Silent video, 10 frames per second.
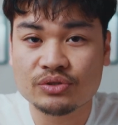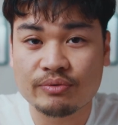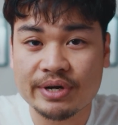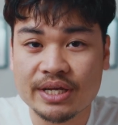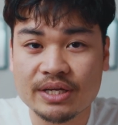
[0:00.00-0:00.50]

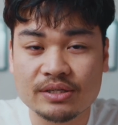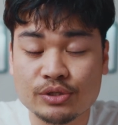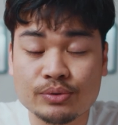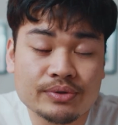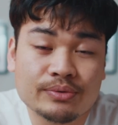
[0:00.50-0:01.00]
2
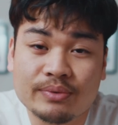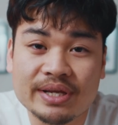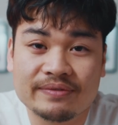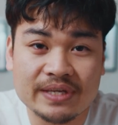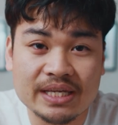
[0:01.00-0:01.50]
or
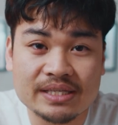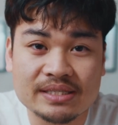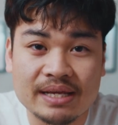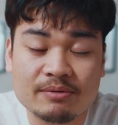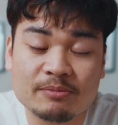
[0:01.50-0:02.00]
3 of
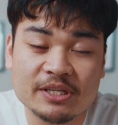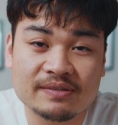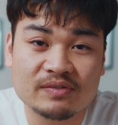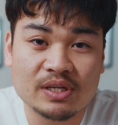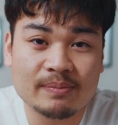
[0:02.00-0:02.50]
these in
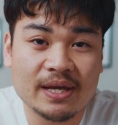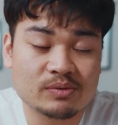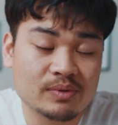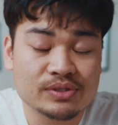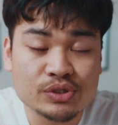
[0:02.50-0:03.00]
replacement of Jinbe,
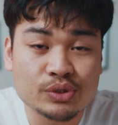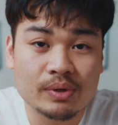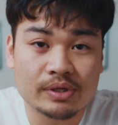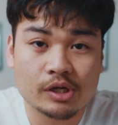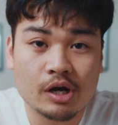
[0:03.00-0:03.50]
as well as
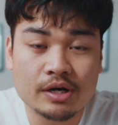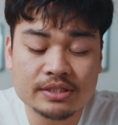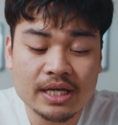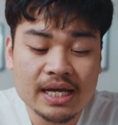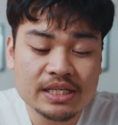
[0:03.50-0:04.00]
2 other
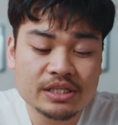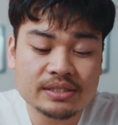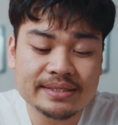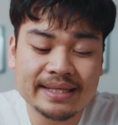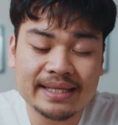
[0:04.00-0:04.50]
cards,
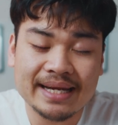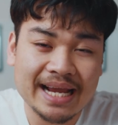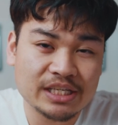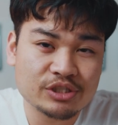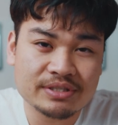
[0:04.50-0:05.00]
just to get that
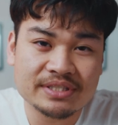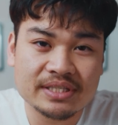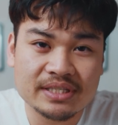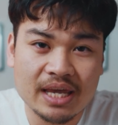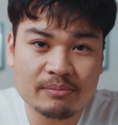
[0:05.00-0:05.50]
extra
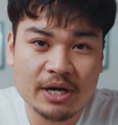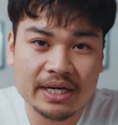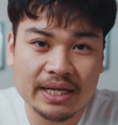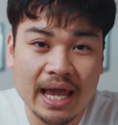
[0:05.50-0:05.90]
6k body.